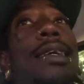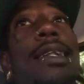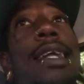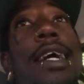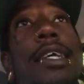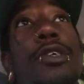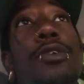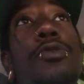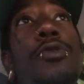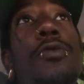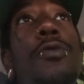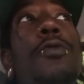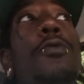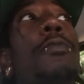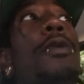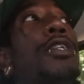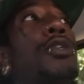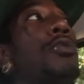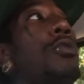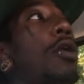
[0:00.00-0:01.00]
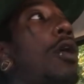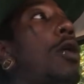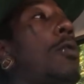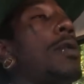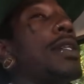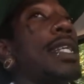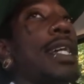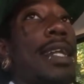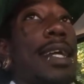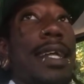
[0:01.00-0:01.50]
that's cool, but you
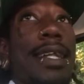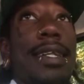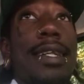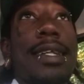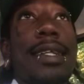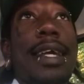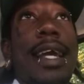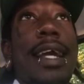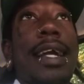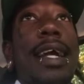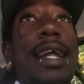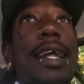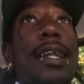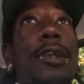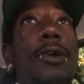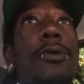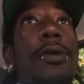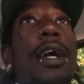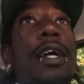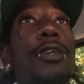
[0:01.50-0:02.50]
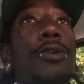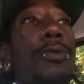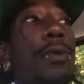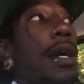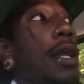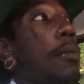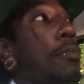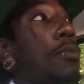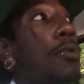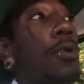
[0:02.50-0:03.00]
always, at the end of the day, got to know that you
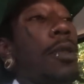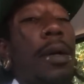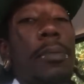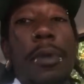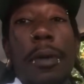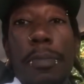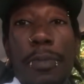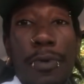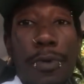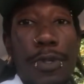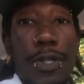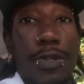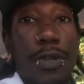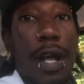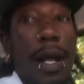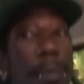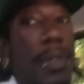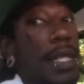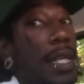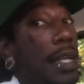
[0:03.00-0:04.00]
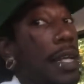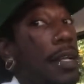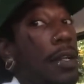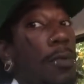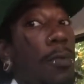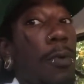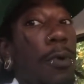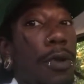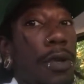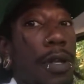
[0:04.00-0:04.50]
got to pull up the bootstraps and get
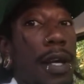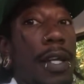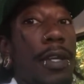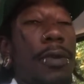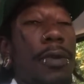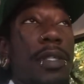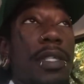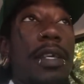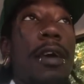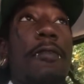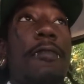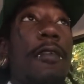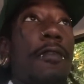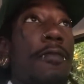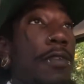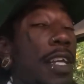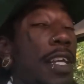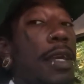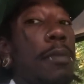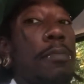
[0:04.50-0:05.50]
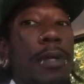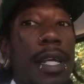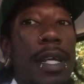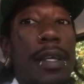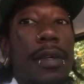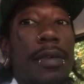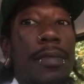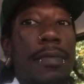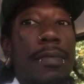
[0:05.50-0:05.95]
the work done yourself if need be.